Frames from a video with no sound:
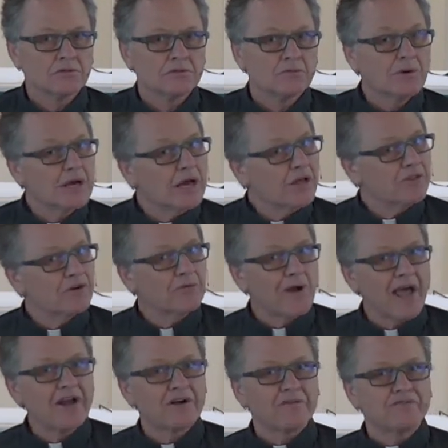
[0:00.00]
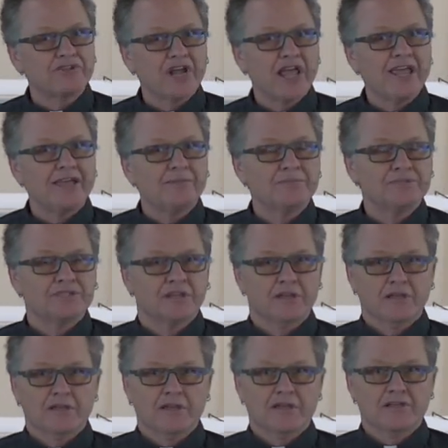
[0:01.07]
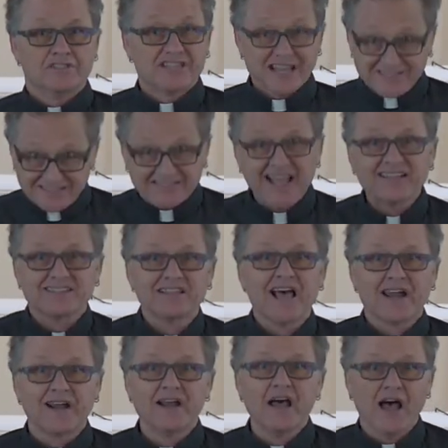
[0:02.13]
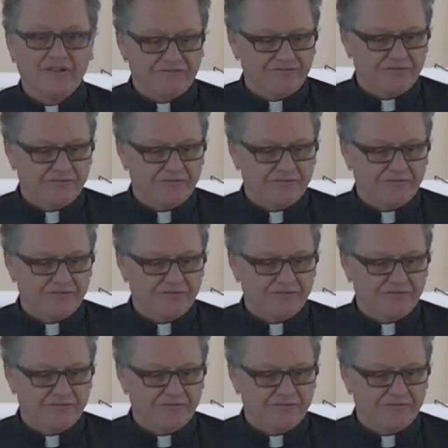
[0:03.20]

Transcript: Well, the writer of James says that's not enough.